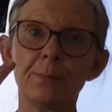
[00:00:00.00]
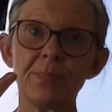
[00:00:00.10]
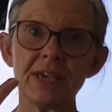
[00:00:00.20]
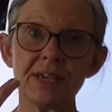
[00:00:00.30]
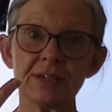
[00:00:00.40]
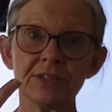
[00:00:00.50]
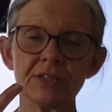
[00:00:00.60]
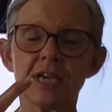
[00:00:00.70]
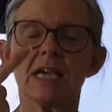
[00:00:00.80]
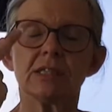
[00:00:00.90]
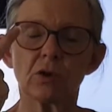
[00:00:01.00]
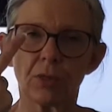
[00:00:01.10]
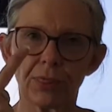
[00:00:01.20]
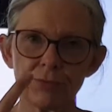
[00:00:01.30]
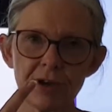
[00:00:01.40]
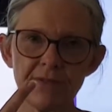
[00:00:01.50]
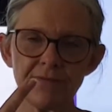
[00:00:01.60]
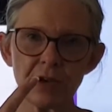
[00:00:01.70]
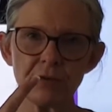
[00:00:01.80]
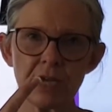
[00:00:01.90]
Beard. It's got three
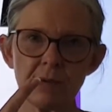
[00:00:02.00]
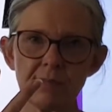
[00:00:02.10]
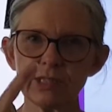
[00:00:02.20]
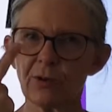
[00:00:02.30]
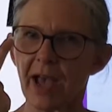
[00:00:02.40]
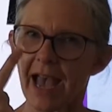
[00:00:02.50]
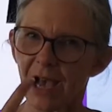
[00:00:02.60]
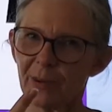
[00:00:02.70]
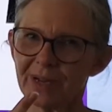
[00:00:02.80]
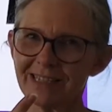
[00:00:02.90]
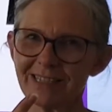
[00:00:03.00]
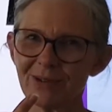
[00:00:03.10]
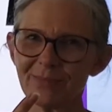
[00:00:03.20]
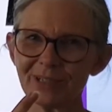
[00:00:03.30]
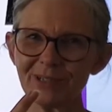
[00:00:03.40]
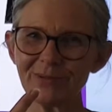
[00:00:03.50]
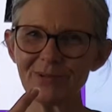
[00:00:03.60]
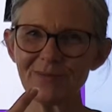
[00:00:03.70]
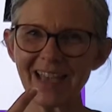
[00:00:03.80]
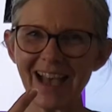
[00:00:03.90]
phonemes, so how many sound buttons
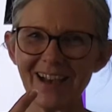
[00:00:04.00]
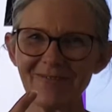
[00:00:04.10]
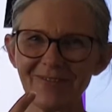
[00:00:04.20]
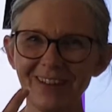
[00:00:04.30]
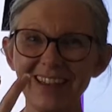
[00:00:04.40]
will we have?